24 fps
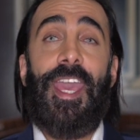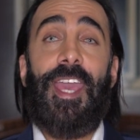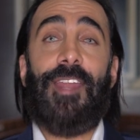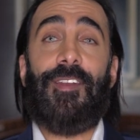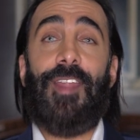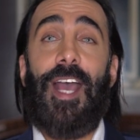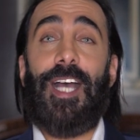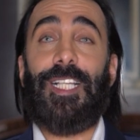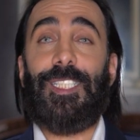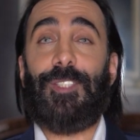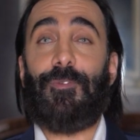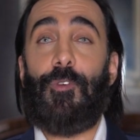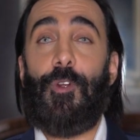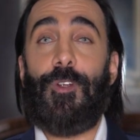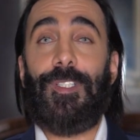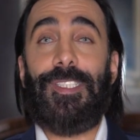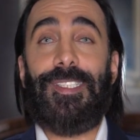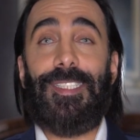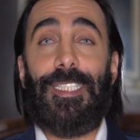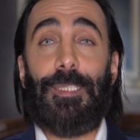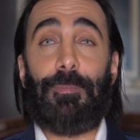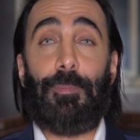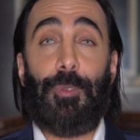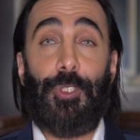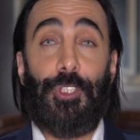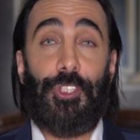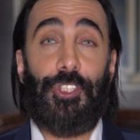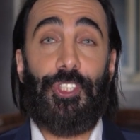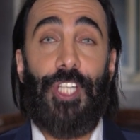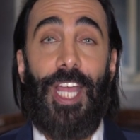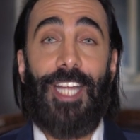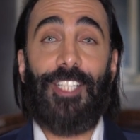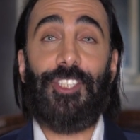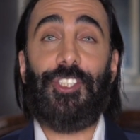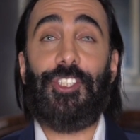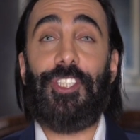Now, as far as the
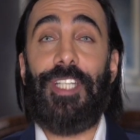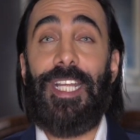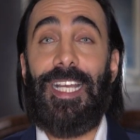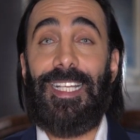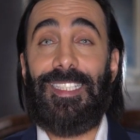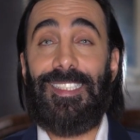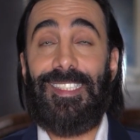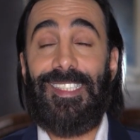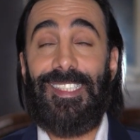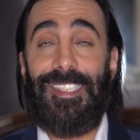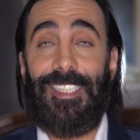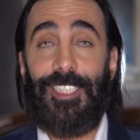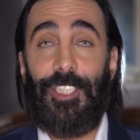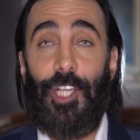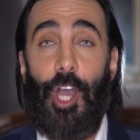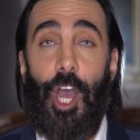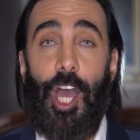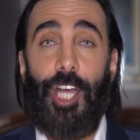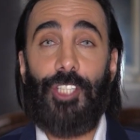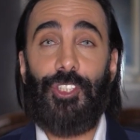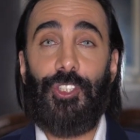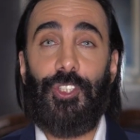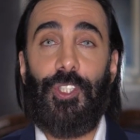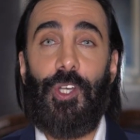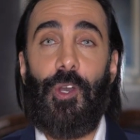projection and sillage